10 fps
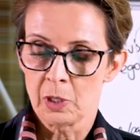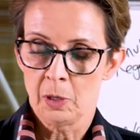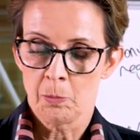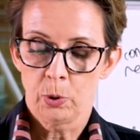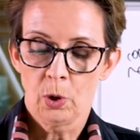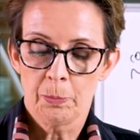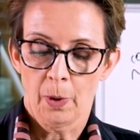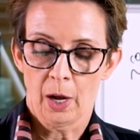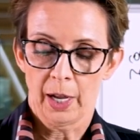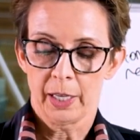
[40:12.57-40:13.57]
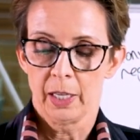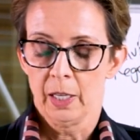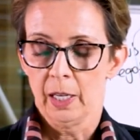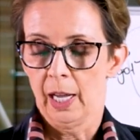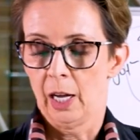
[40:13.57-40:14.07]
employed by
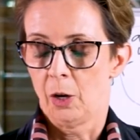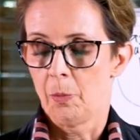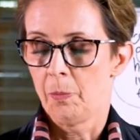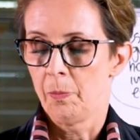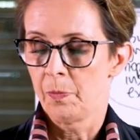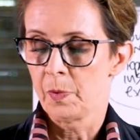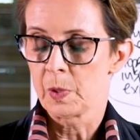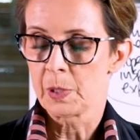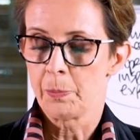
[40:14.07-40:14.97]
some